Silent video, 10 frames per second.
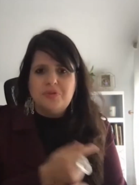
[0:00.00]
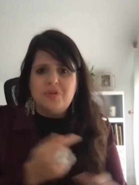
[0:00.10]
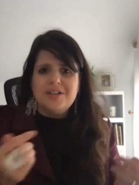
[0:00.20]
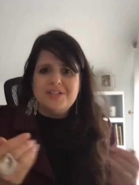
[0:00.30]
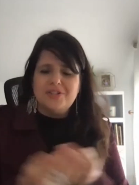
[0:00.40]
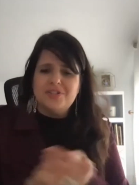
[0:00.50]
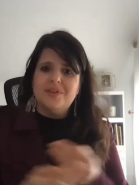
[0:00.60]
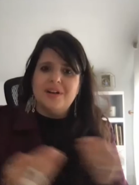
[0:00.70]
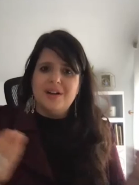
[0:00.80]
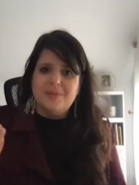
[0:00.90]
cross section
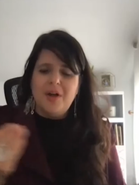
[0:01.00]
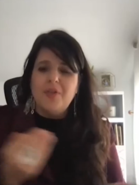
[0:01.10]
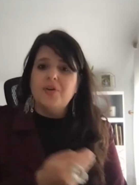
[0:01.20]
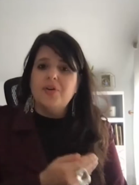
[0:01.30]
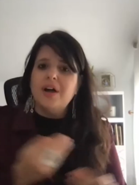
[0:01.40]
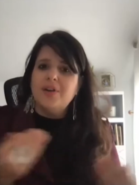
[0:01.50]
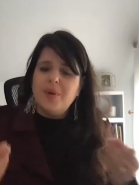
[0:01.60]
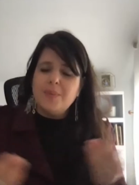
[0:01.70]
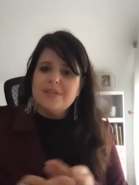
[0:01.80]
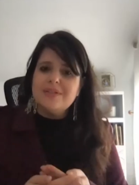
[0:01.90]
of other
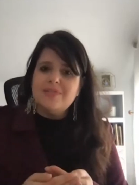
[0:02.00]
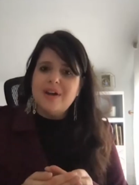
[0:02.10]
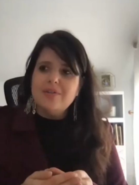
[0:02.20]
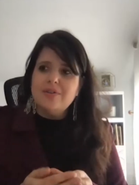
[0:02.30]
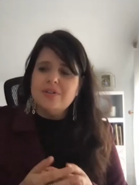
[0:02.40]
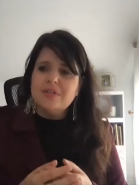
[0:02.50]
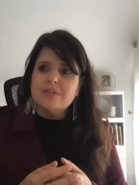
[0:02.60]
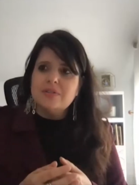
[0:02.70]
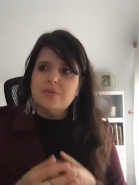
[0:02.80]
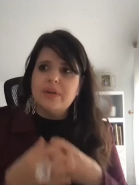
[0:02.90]
underrepresented founders.
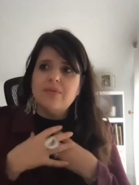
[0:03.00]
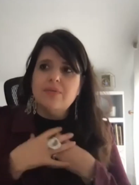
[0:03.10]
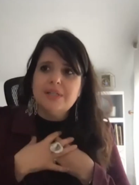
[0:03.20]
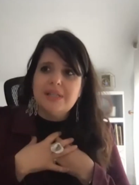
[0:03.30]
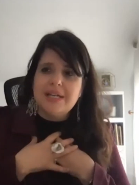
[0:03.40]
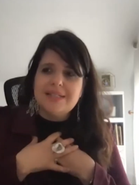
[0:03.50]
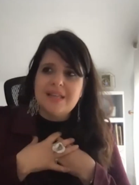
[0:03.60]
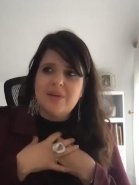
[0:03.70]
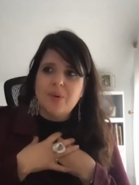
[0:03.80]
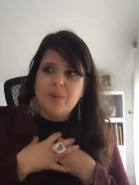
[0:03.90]
And so what I realized at
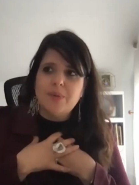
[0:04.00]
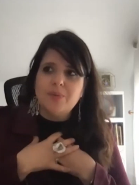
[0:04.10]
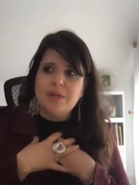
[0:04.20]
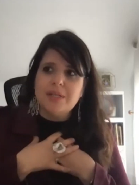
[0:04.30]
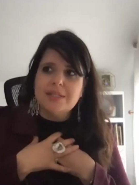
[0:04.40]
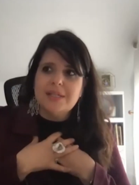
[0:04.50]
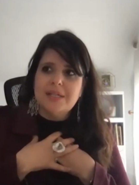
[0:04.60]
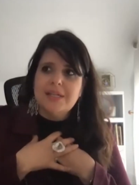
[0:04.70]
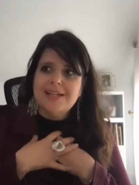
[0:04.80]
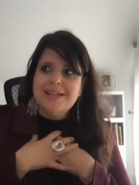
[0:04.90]
that moment was,
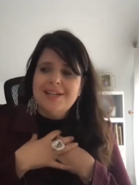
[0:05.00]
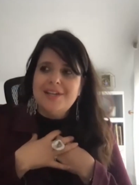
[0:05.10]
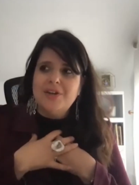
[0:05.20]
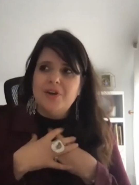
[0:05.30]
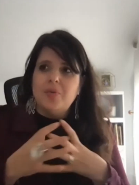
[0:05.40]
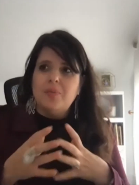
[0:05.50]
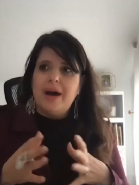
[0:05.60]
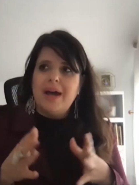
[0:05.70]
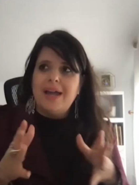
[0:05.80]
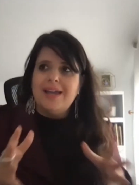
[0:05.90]

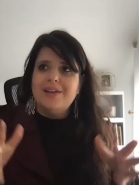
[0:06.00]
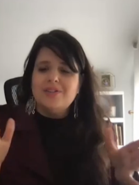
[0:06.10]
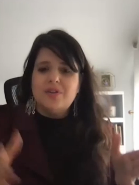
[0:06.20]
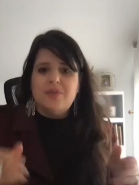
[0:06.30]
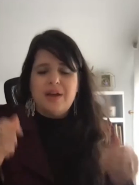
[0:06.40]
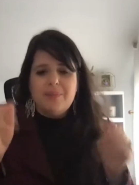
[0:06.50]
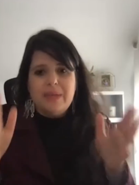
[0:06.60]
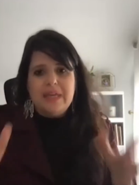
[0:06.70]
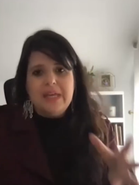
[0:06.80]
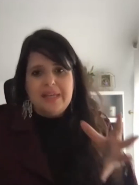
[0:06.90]
by sort of
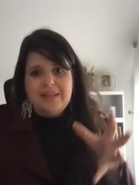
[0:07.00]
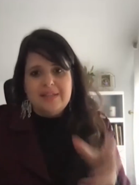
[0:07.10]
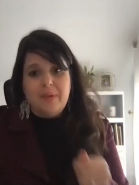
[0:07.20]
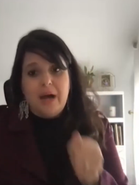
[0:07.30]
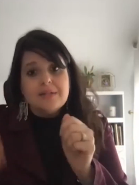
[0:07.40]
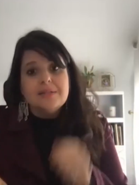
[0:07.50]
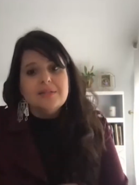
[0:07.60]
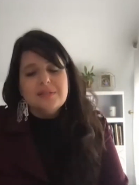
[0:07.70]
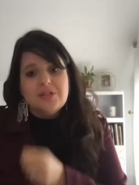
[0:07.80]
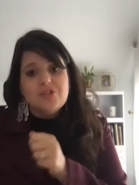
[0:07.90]
being in these
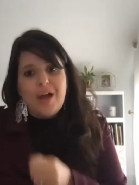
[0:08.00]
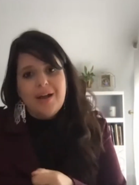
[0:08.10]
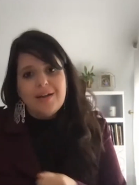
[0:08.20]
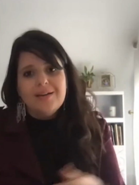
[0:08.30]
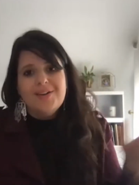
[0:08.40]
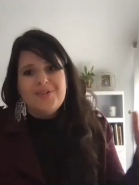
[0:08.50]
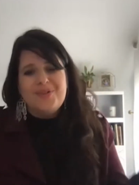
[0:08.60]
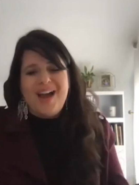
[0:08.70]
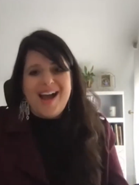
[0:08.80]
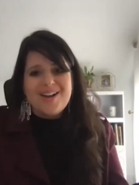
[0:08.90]
boxes to check,
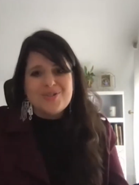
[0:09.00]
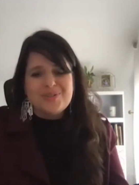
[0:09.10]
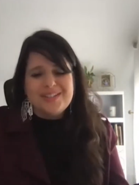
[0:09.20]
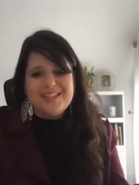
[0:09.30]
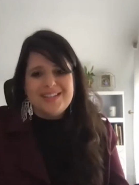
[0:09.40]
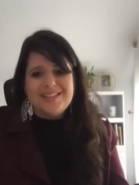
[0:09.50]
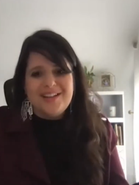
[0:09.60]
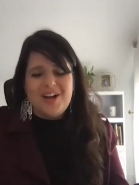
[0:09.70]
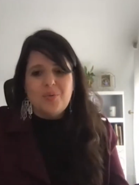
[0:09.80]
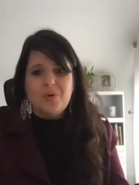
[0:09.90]
we're actually
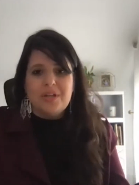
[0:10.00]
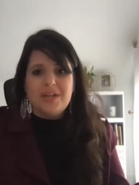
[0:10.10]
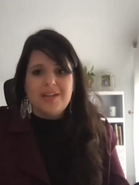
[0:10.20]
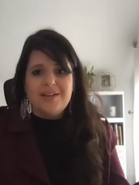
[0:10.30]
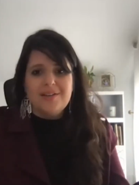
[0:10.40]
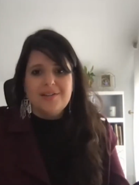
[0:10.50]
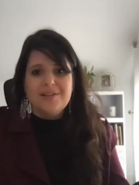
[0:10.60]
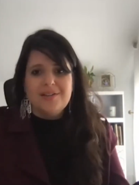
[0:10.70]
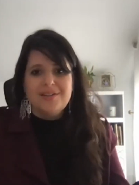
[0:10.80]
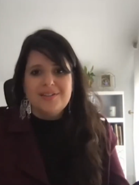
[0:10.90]
not working
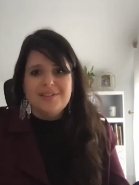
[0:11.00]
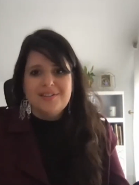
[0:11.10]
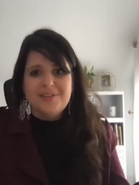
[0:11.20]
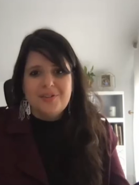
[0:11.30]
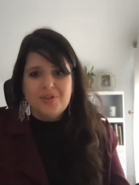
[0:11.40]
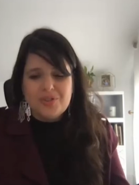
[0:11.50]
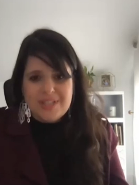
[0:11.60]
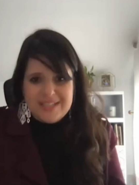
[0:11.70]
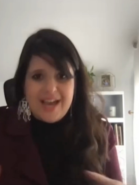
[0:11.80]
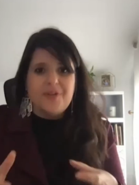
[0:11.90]

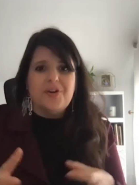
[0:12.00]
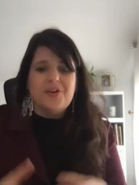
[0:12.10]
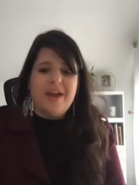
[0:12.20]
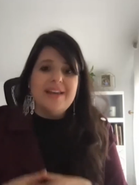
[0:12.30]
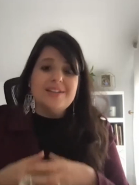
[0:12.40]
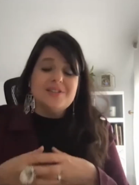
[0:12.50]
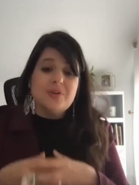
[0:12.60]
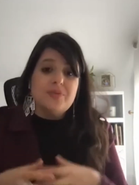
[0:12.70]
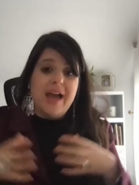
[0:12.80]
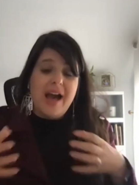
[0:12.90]
together, right? And so
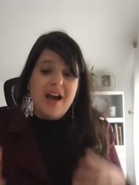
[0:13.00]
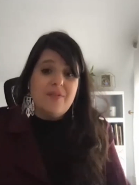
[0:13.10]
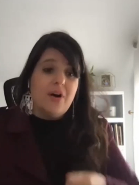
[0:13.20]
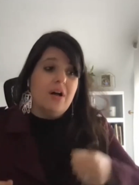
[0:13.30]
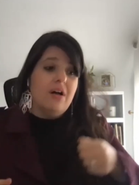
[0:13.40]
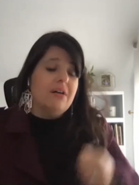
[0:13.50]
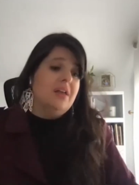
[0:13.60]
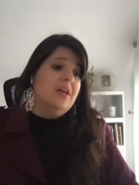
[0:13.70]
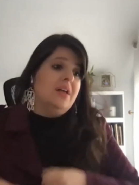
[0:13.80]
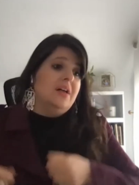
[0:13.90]
if we have all
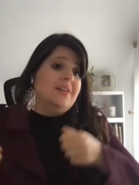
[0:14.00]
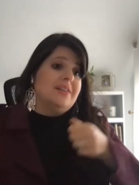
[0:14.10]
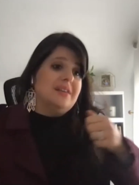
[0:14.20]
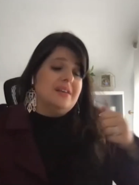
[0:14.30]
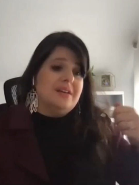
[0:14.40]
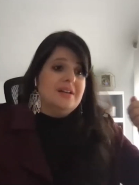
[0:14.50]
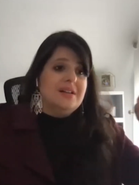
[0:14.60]
the,